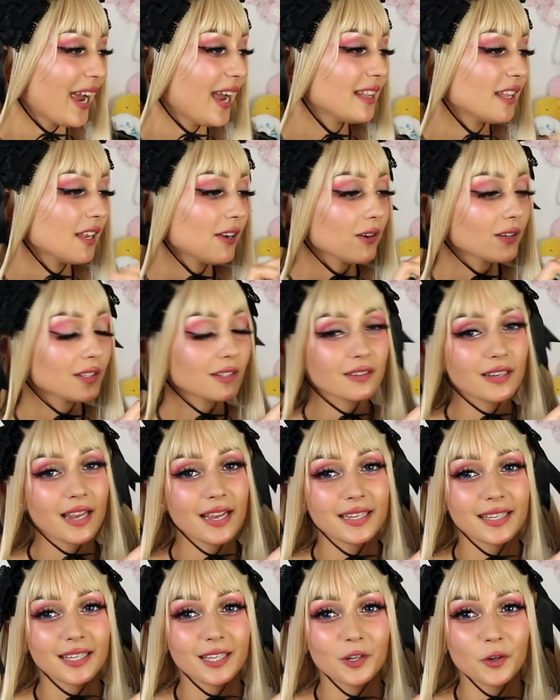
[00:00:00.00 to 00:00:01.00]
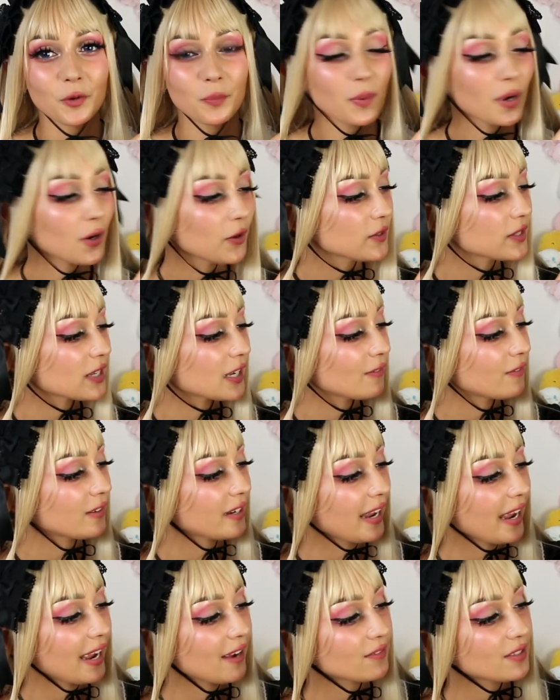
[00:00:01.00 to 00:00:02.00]
And then her little like ear bows
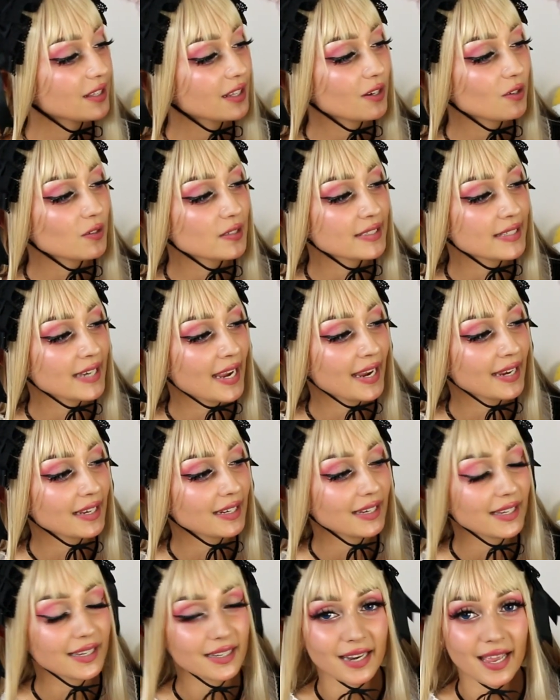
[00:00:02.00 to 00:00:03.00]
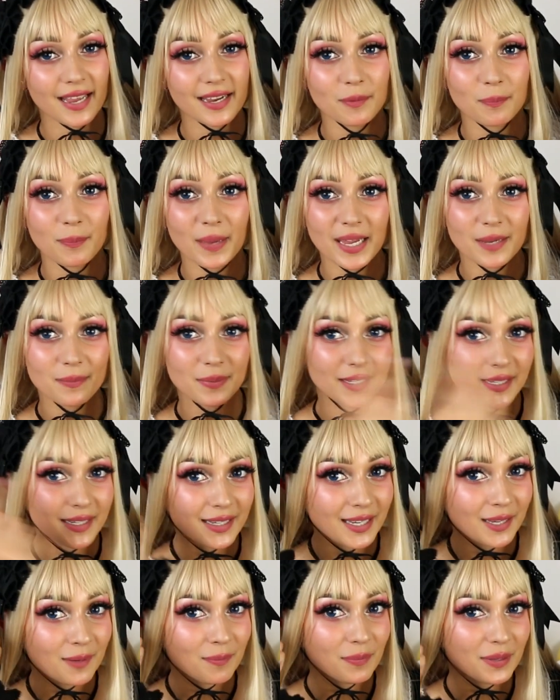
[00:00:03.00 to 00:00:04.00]
even have the little dangling like
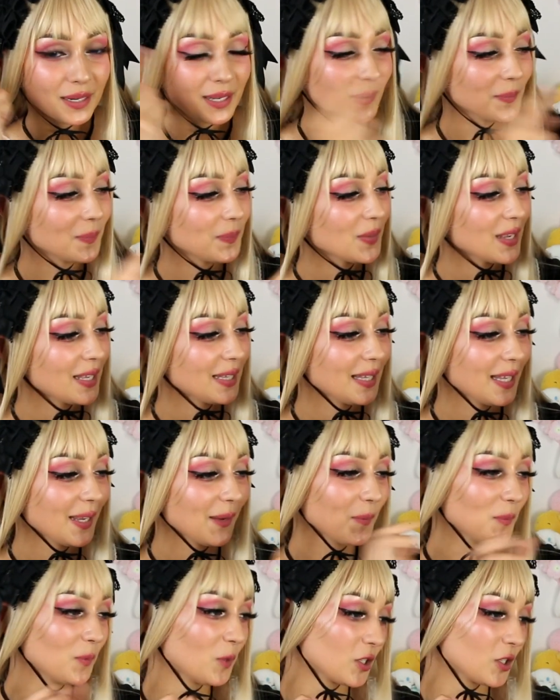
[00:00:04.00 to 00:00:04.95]
baby emblem in them,